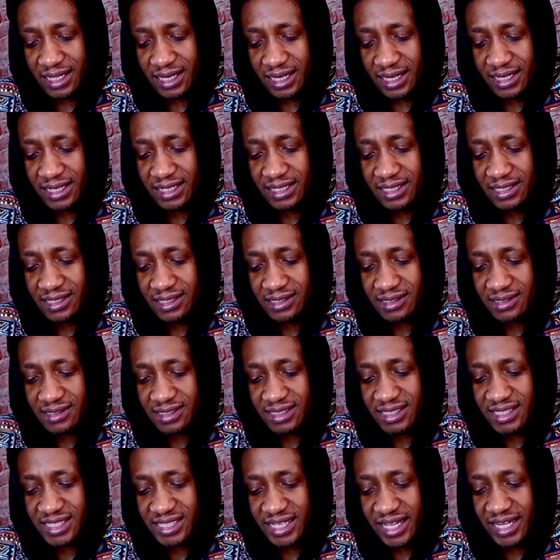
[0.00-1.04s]
Lee
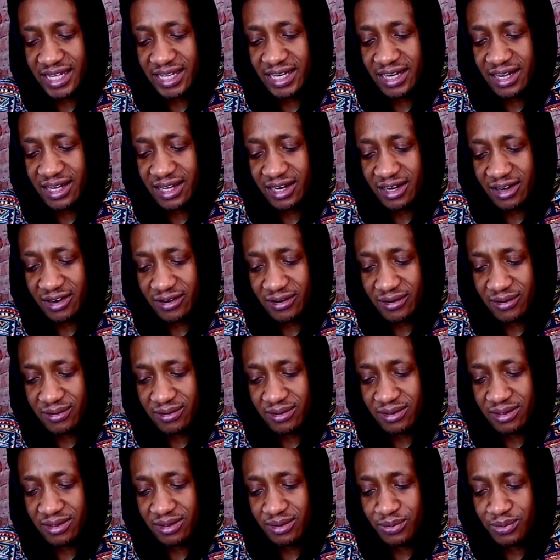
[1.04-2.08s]
Hsien
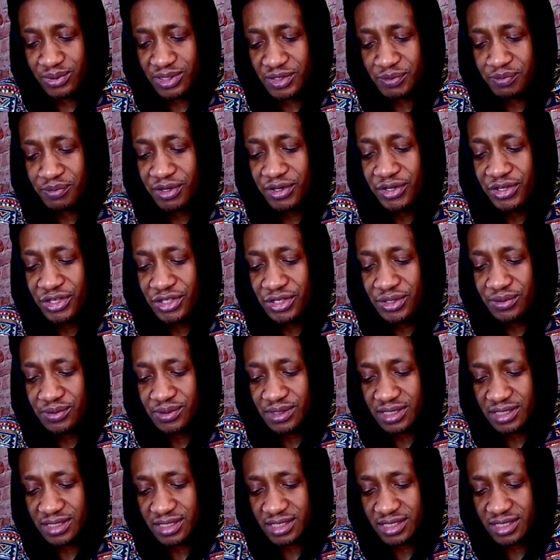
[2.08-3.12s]
Loong, was more
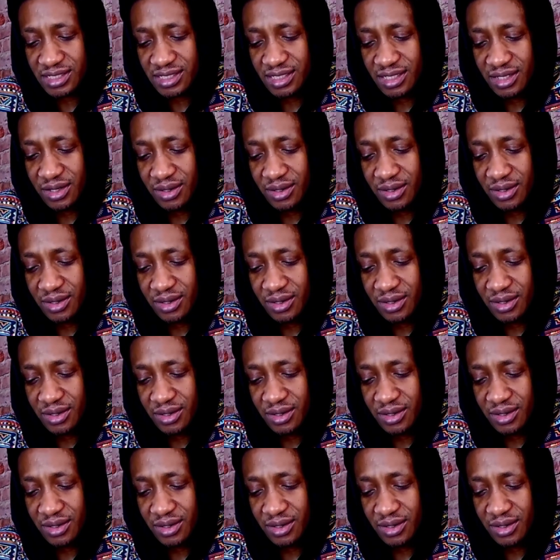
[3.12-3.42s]
nuanced.